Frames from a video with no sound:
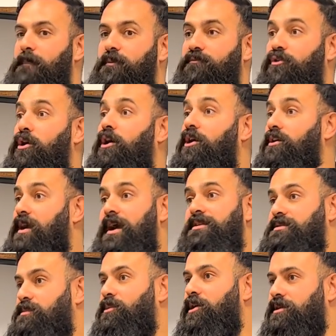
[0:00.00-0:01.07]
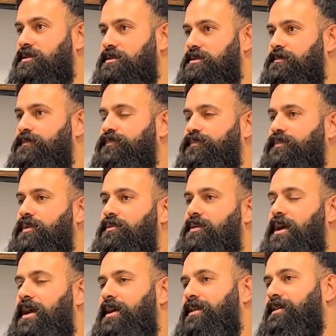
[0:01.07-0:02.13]
but hmm. for all kinds of parts,
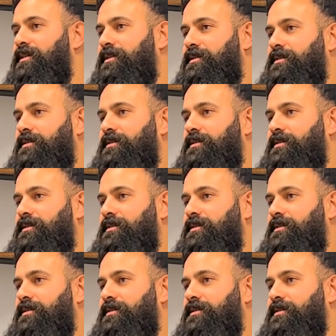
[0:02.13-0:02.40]
right?